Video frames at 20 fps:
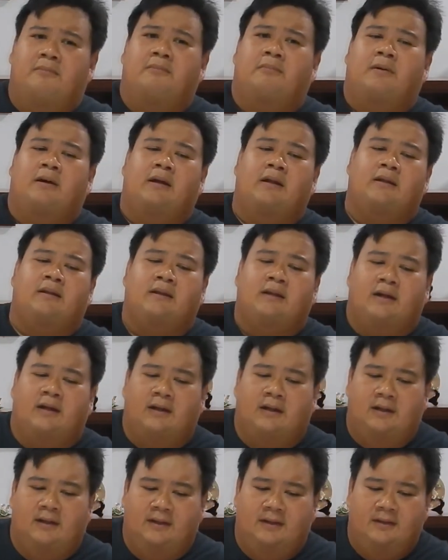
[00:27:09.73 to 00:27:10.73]
but
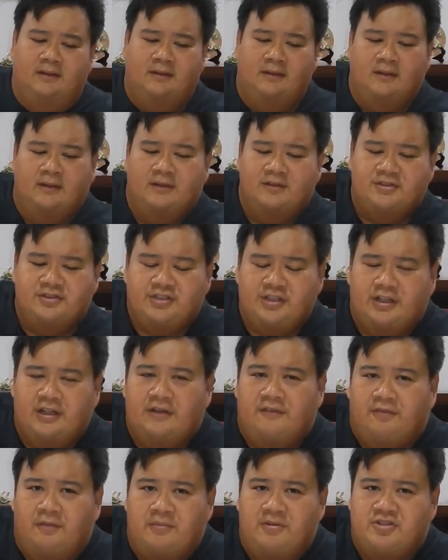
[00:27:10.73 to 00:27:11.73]
the
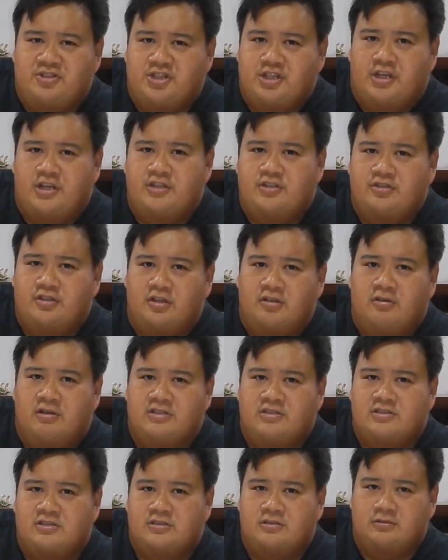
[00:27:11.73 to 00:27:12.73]
chicken from the Chicken Joy
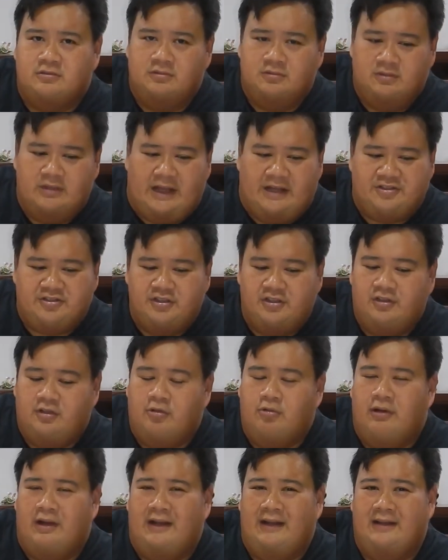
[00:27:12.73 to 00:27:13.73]
was actually
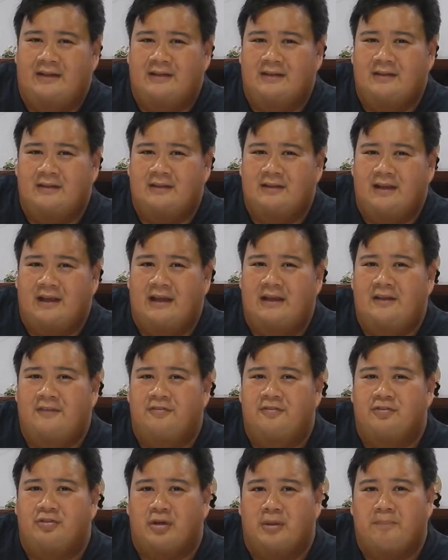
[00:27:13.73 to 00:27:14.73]
quite kind of
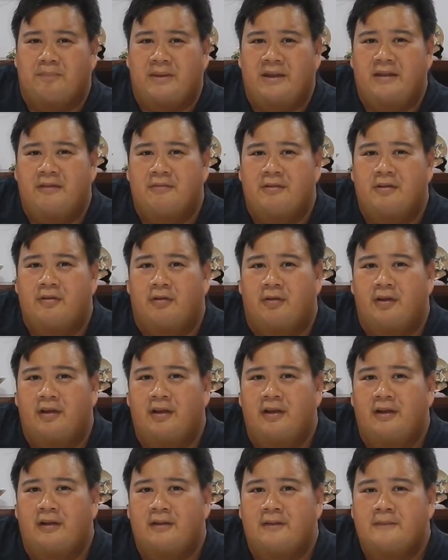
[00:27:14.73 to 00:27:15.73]
dripping with
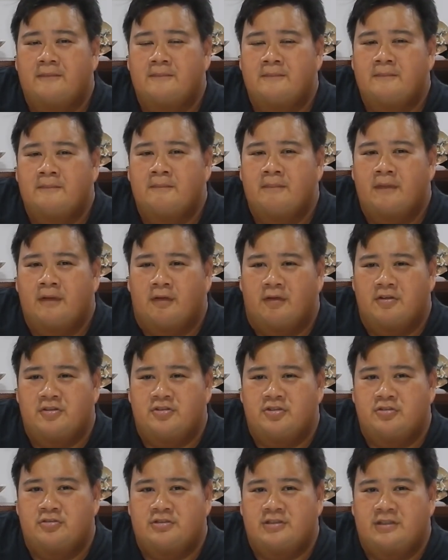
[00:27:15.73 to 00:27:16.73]
oil or
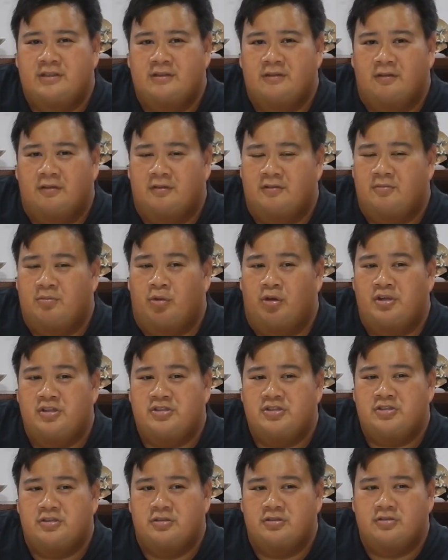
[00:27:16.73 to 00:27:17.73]
juicy or
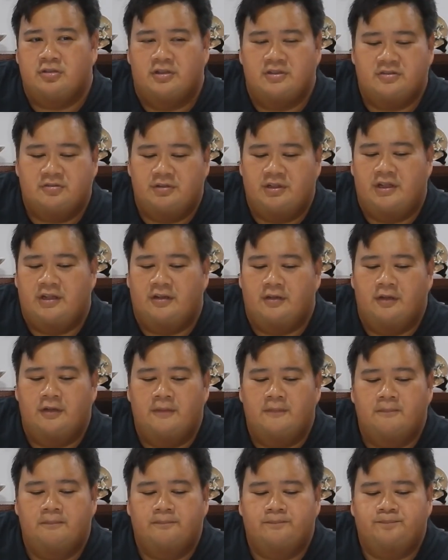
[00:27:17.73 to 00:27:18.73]
moisture, so it's really good.